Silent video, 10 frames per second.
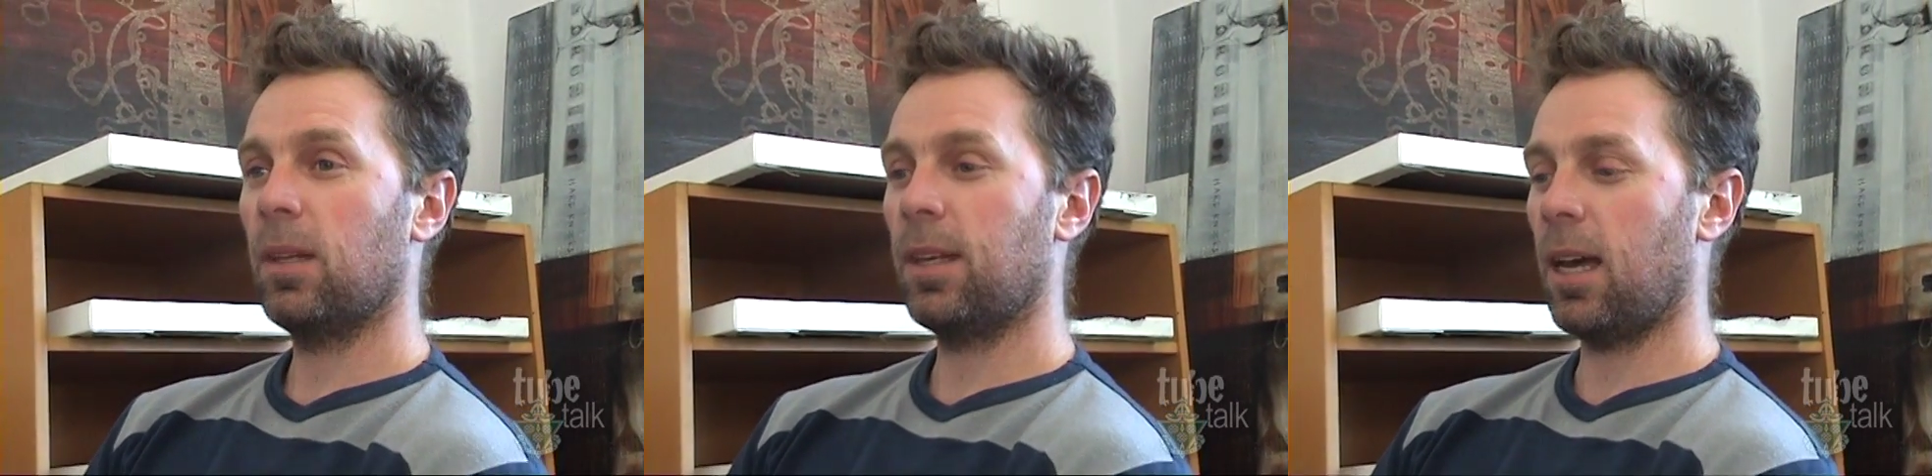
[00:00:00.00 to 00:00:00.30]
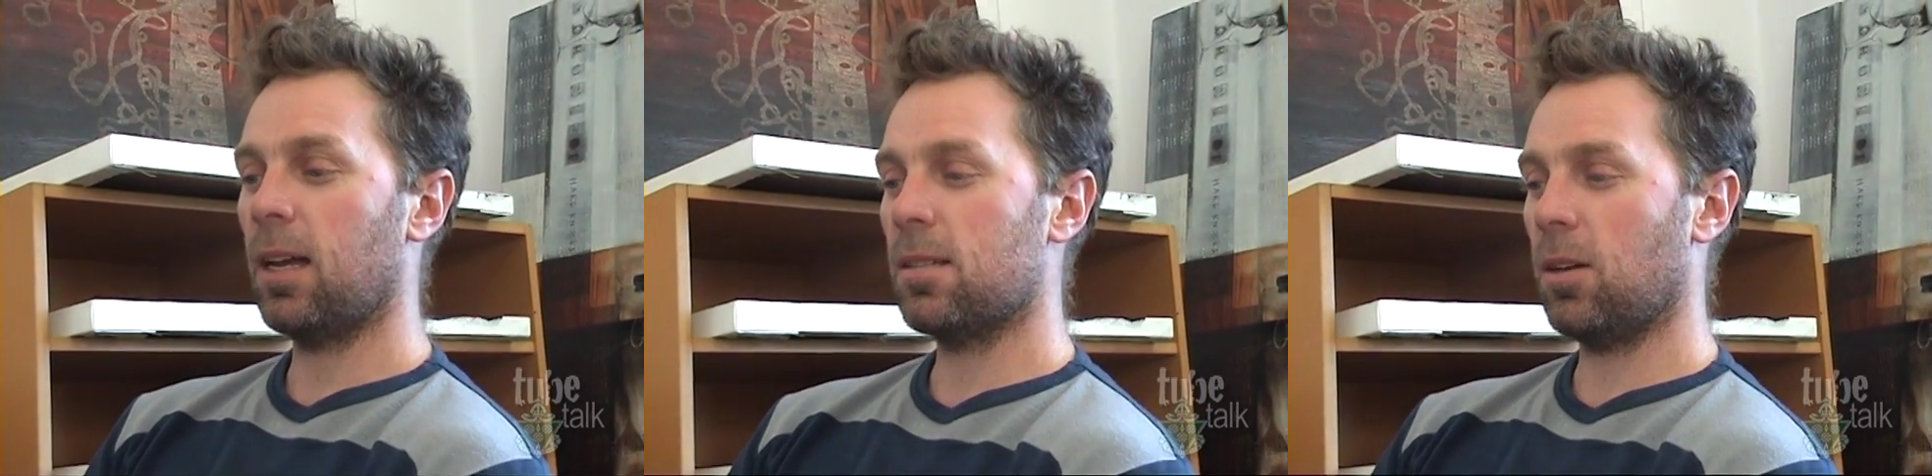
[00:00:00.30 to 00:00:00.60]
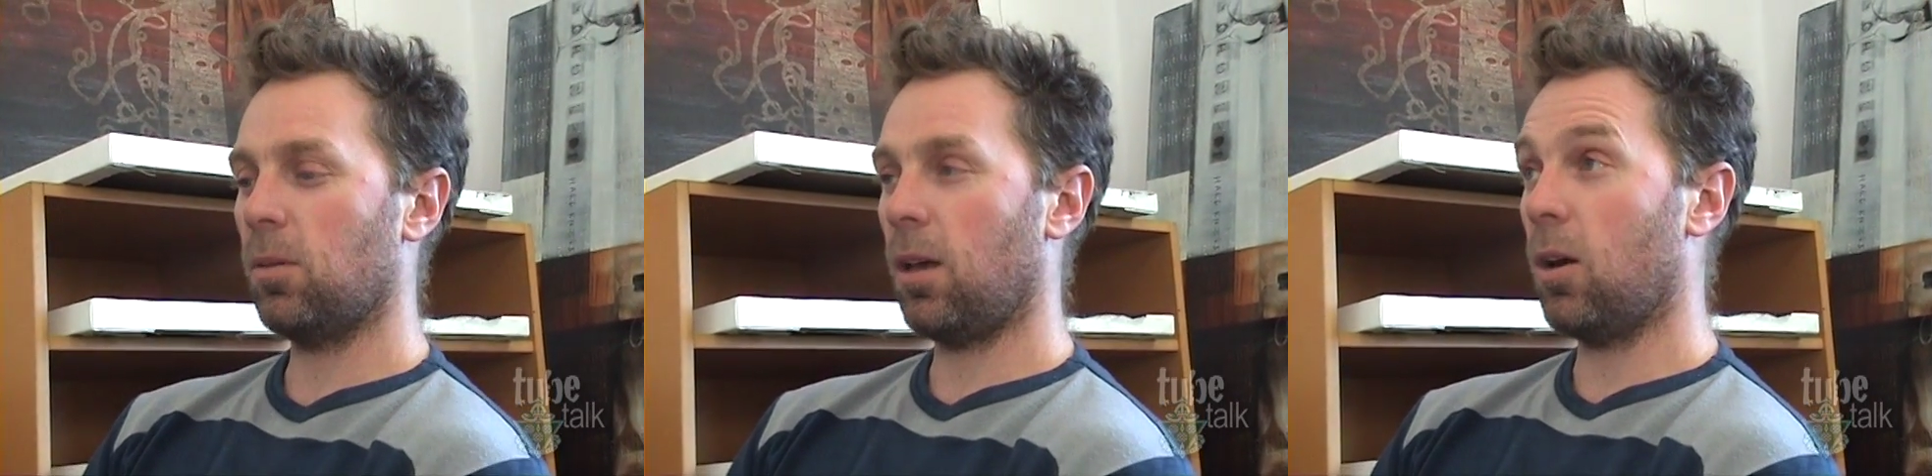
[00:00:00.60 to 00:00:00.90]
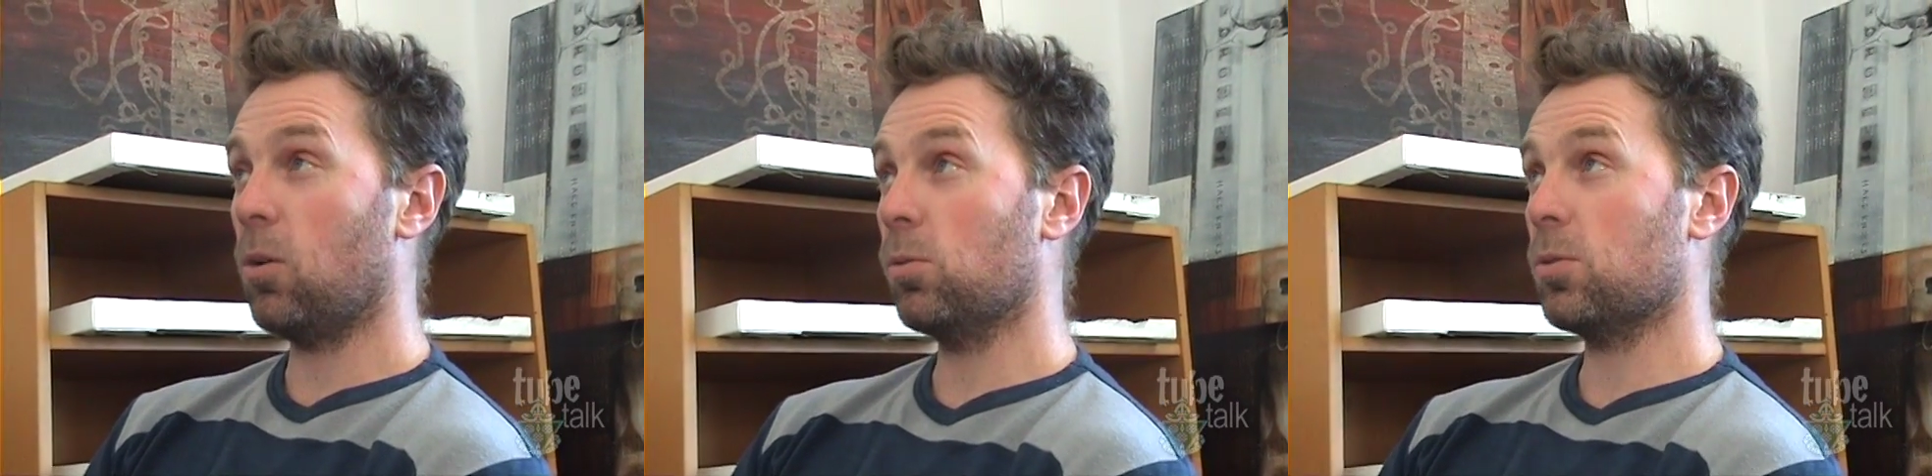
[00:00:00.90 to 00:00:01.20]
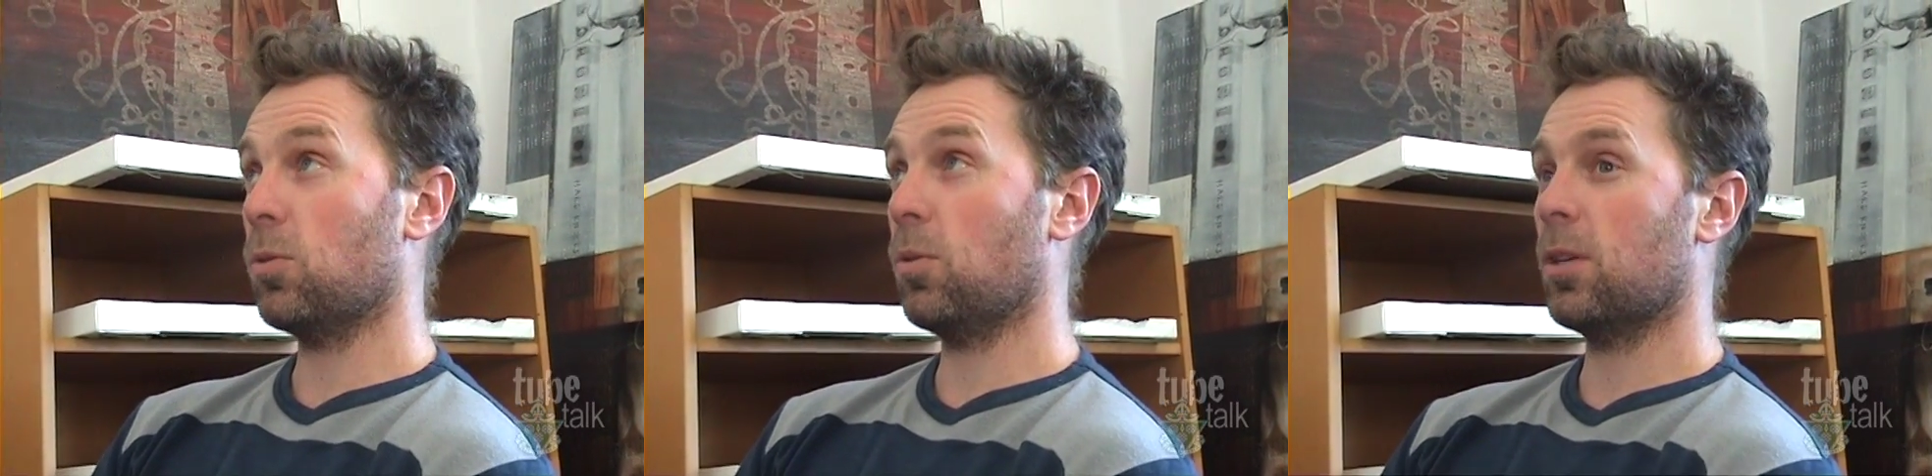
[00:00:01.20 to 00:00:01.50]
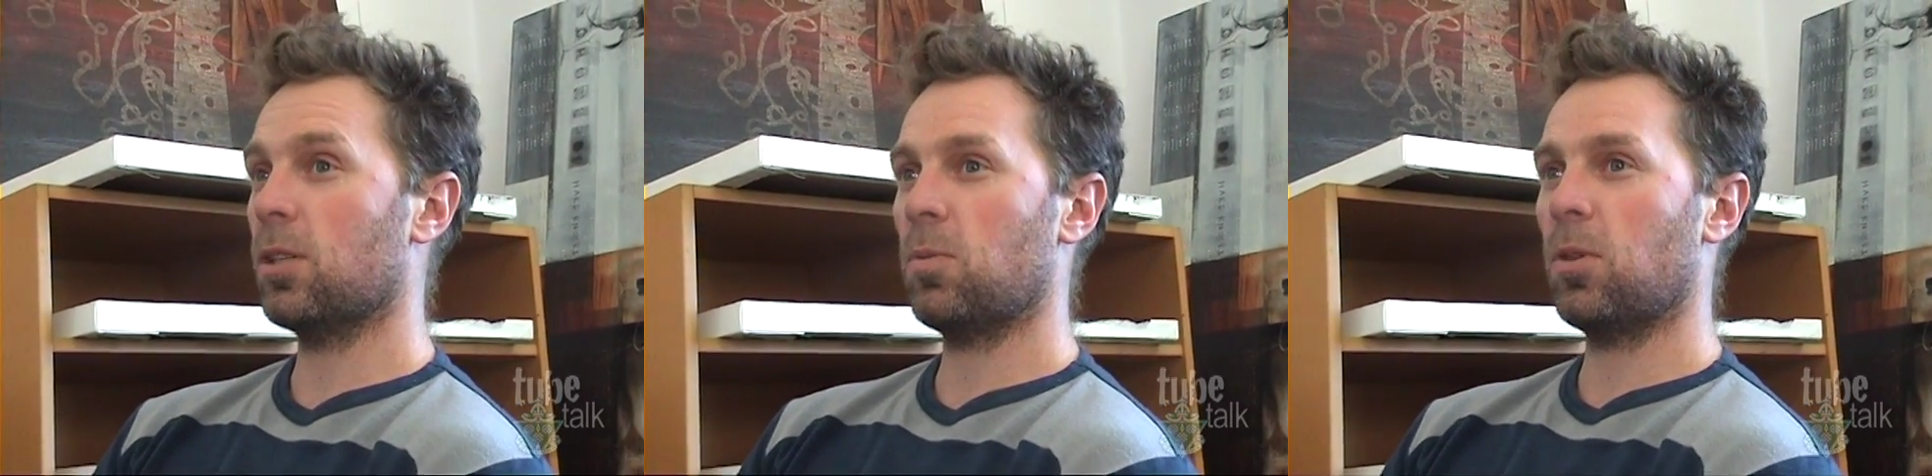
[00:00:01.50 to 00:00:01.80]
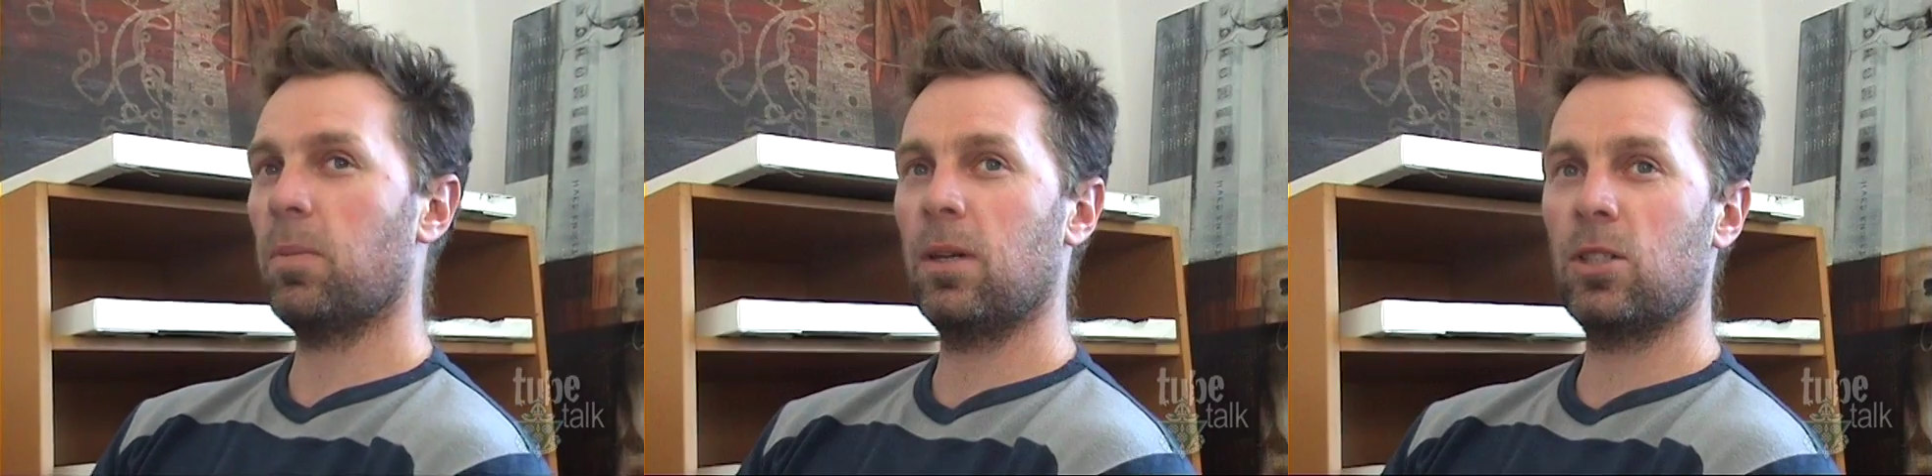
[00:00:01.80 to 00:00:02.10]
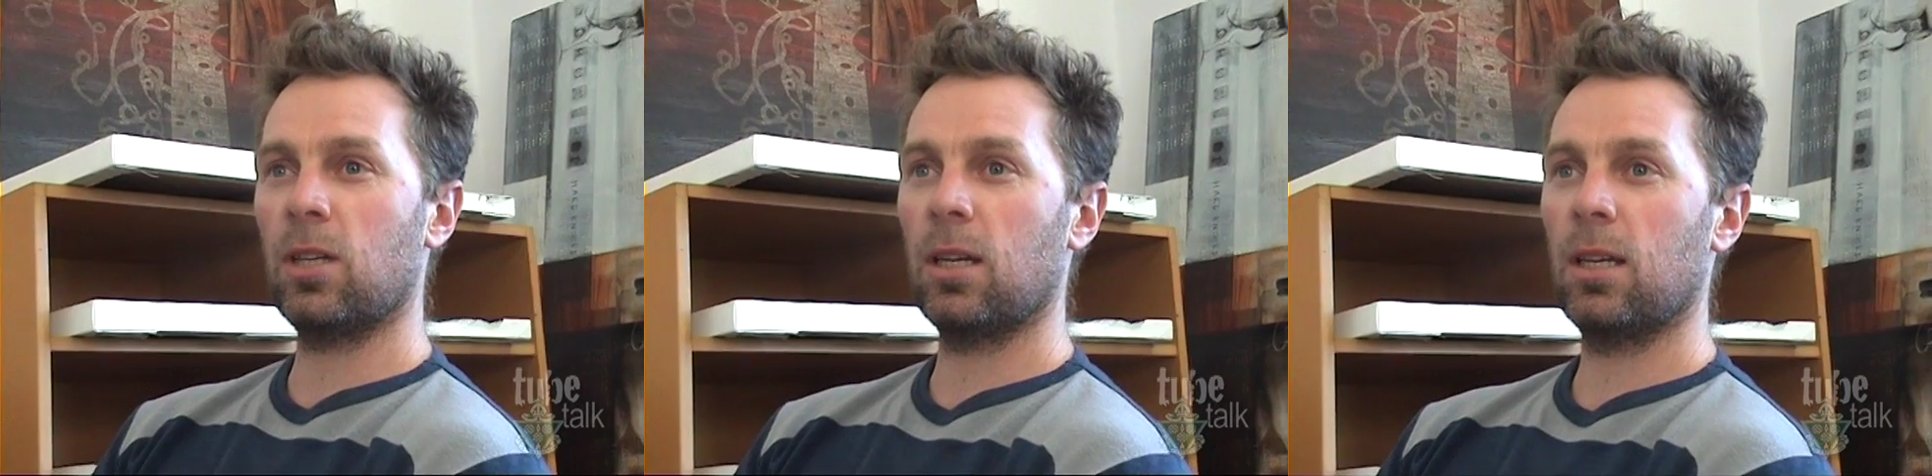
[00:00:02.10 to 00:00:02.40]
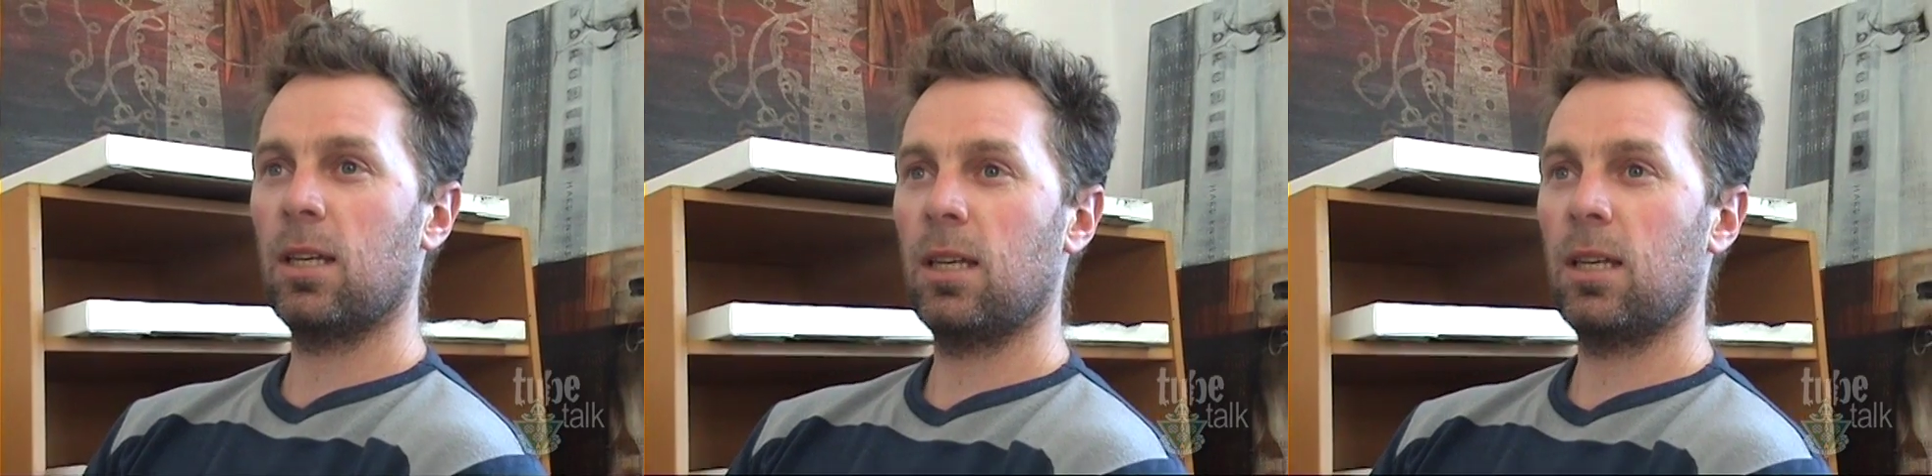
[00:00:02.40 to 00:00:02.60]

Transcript: you can't tell the whole story just with the picture.